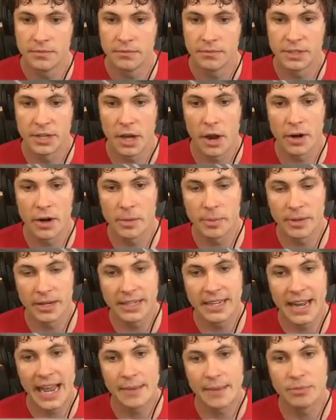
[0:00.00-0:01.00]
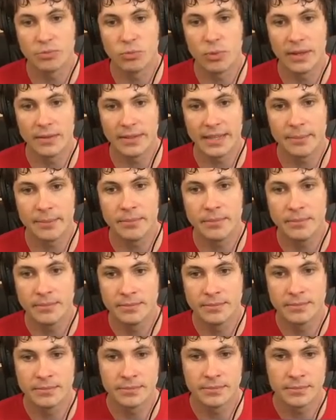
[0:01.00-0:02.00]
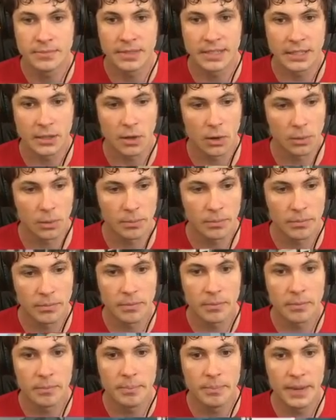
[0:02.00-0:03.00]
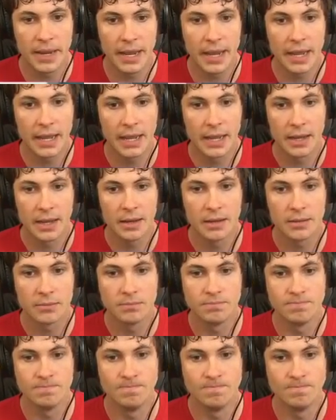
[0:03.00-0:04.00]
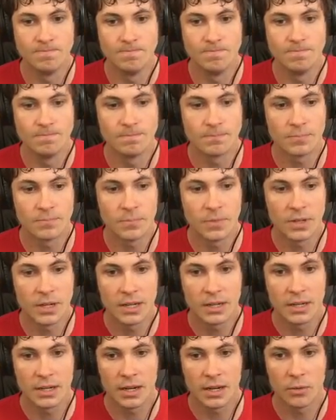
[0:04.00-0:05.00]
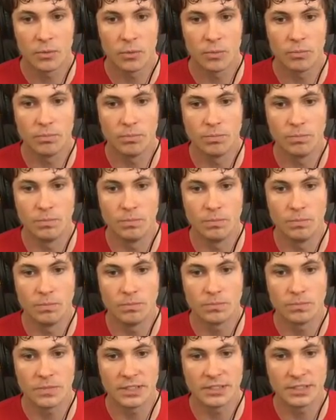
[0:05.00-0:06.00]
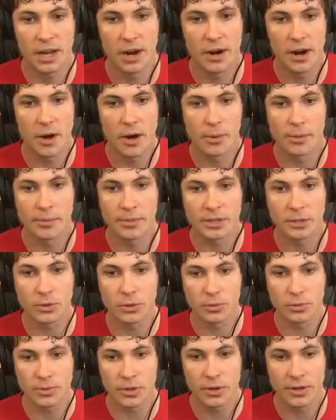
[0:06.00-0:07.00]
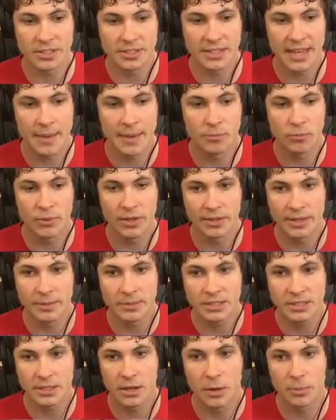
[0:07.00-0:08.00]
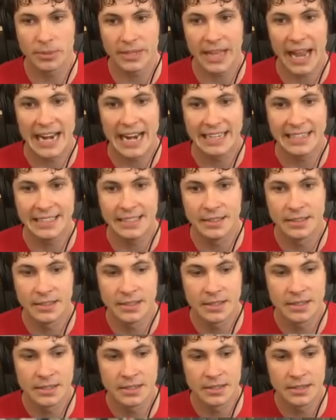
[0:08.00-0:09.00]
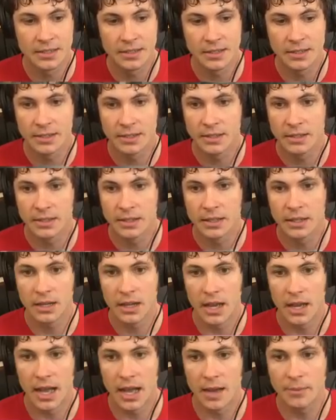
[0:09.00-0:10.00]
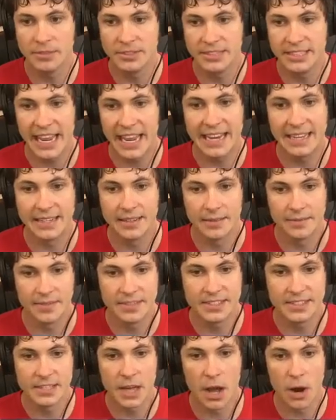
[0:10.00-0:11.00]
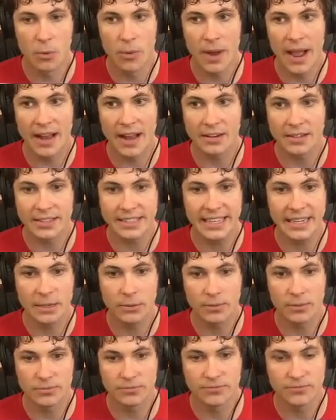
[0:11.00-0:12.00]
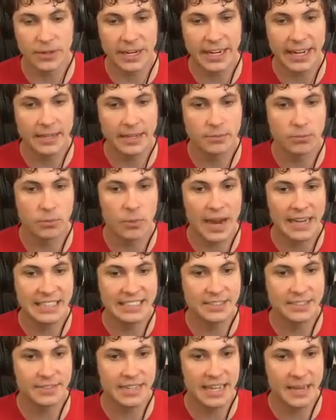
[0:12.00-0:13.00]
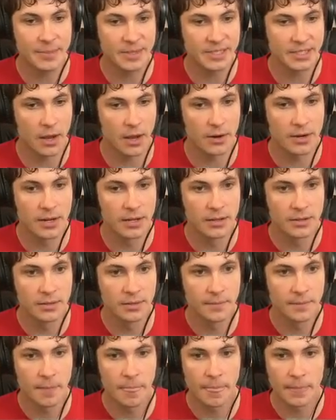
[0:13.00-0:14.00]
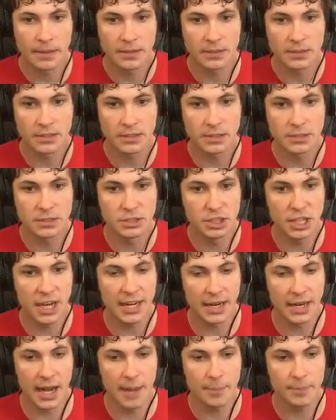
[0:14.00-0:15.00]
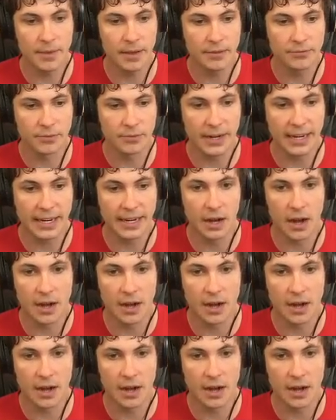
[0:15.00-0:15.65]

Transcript: But not anybody named William, I'm going to call him Bit. Mmm. Mm, I don't know what I'm gonna call the guy's name. Williams, complicated. I'm dead. There's no way. I gotta get a freaking waste of an episode. Shut up, freaking